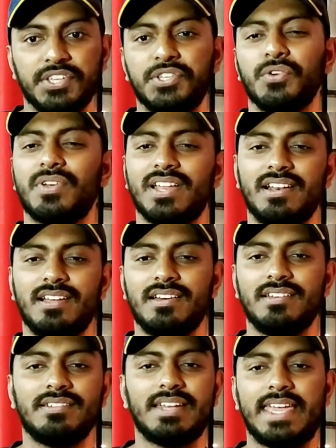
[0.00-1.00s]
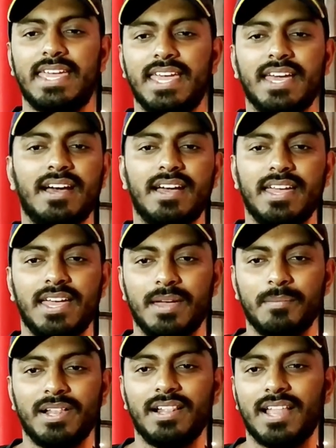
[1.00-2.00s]
you can learn AI,
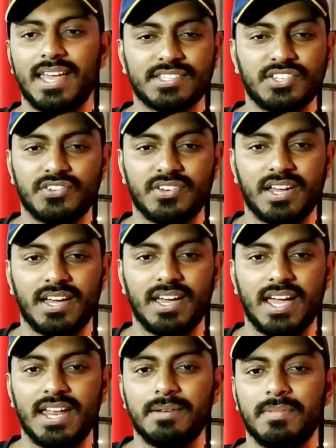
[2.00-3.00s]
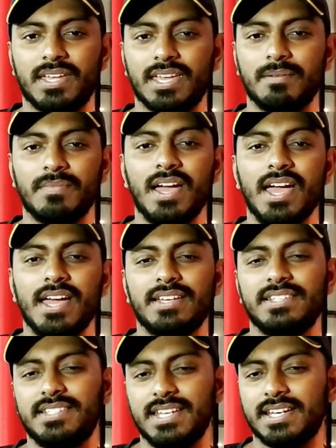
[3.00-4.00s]
ML, etc. and become
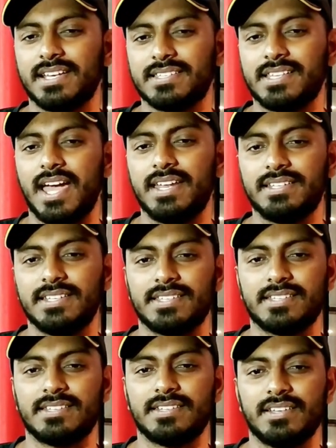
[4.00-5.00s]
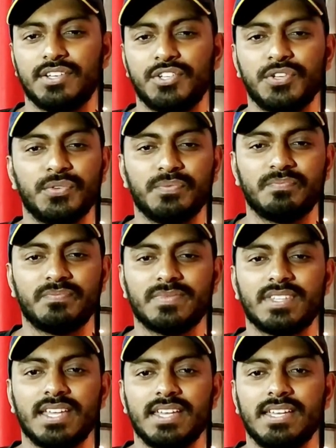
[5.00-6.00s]
data scientist too.
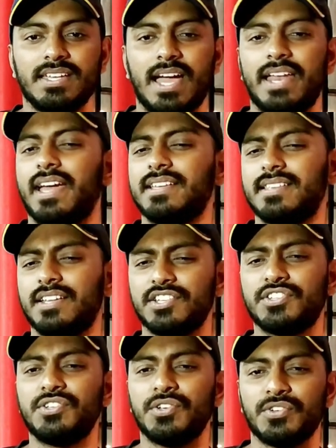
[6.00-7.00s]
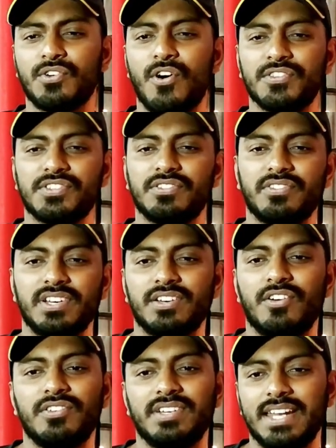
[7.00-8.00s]
And I suggest you to concentrate
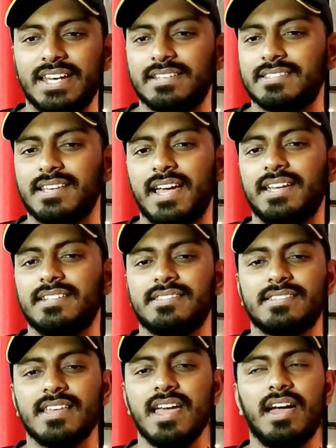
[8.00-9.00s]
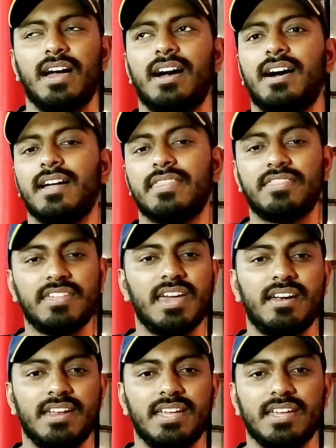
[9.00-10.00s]
on data science
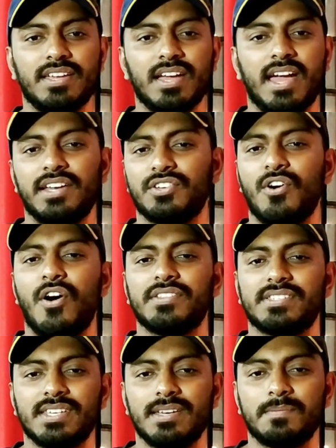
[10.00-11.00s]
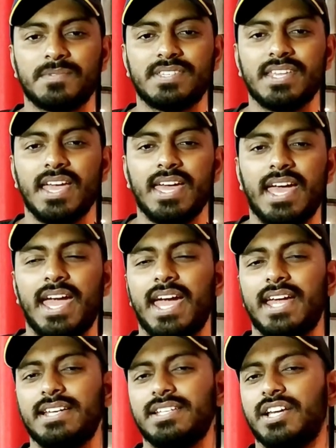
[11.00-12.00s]
theory and concepts,
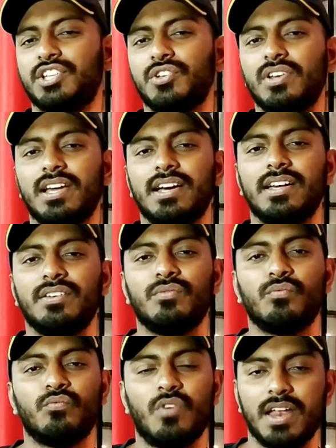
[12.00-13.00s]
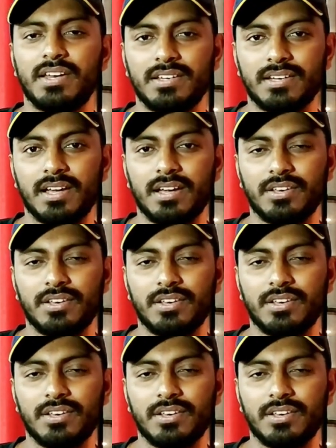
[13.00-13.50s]
and to learn one